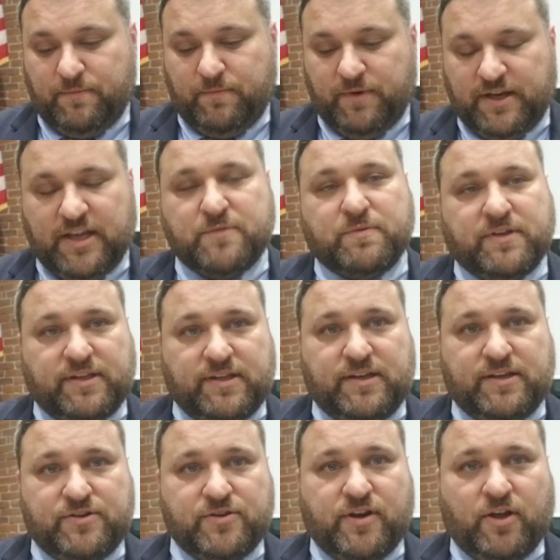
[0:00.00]
We desperately
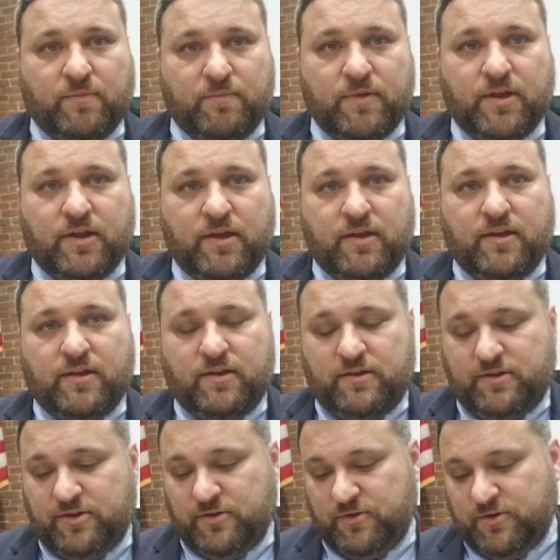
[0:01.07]
need your help
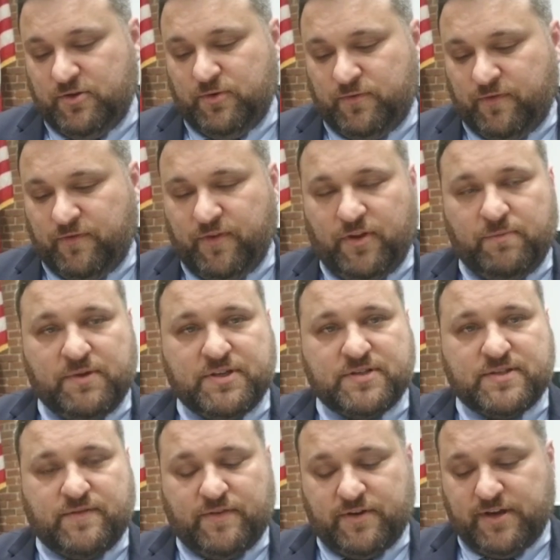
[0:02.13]
to fulfill the
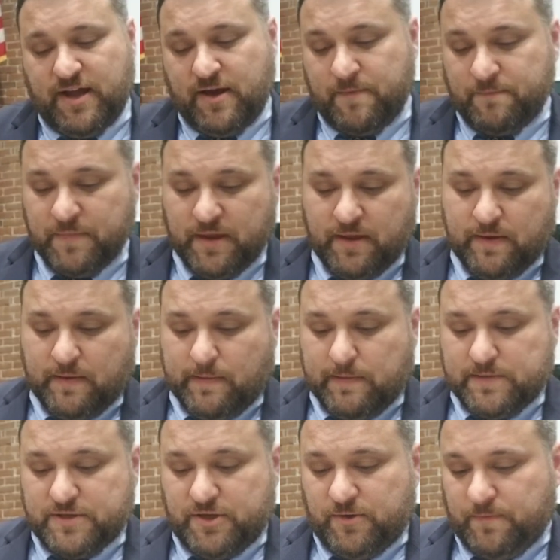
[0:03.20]
missions of our town.
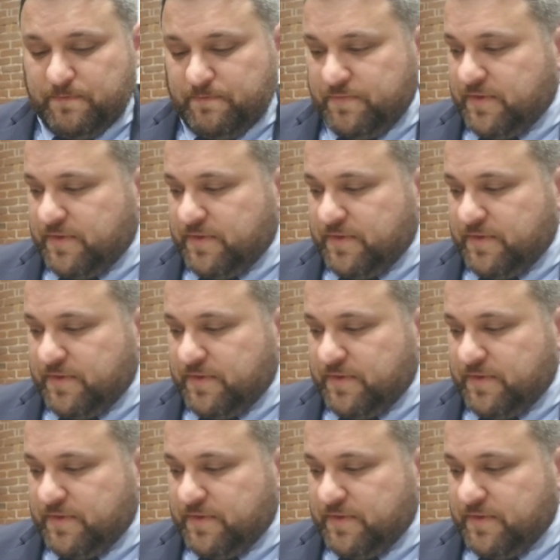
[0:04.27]
So